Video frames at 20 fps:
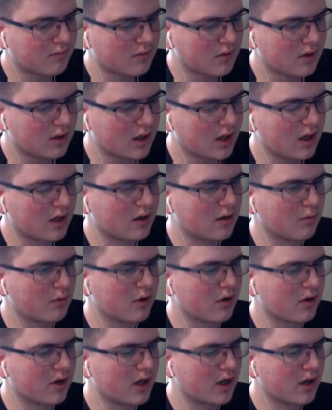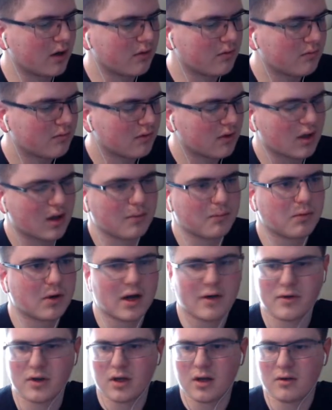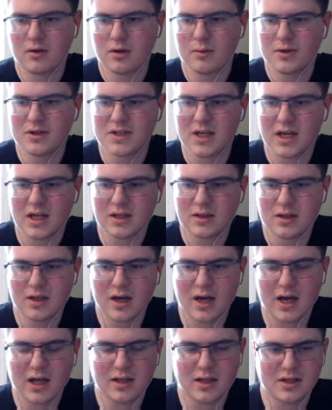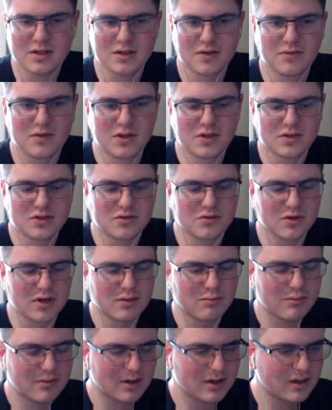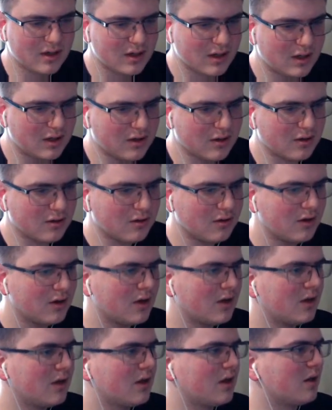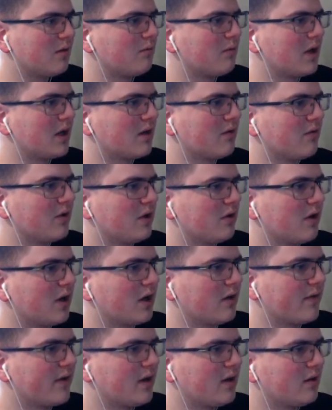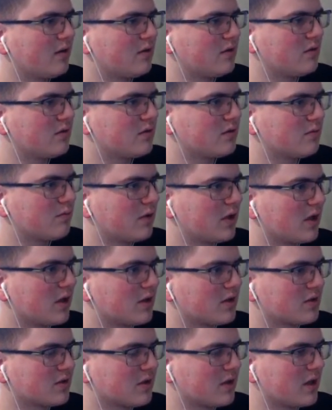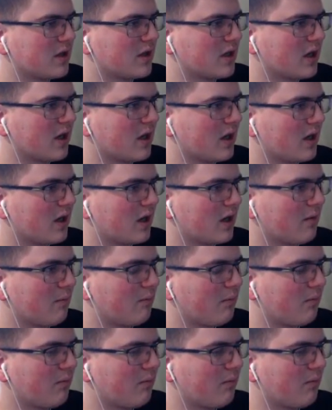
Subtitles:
yeah, here we are now. I'm gonna be taking the highlights of this stream here and make a video out of it, just because like I